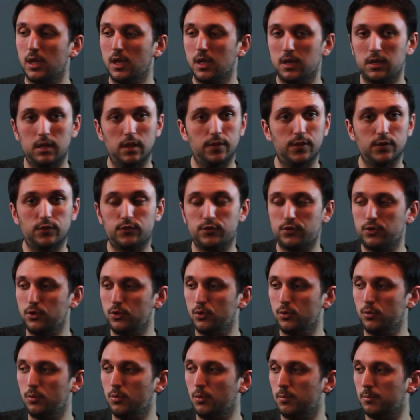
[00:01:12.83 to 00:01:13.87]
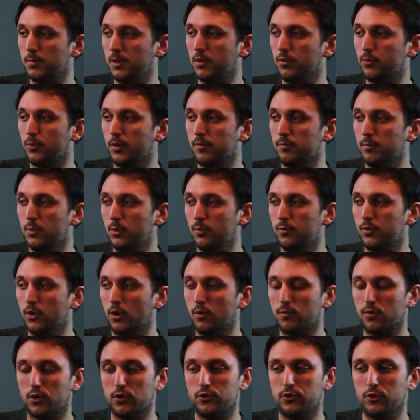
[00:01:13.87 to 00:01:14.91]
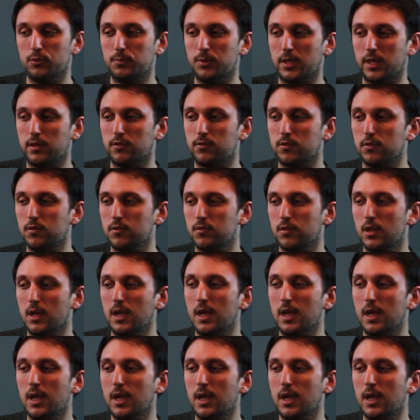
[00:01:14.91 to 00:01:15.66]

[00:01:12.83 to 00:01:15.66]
Now the 2 means we've moved over 2 places,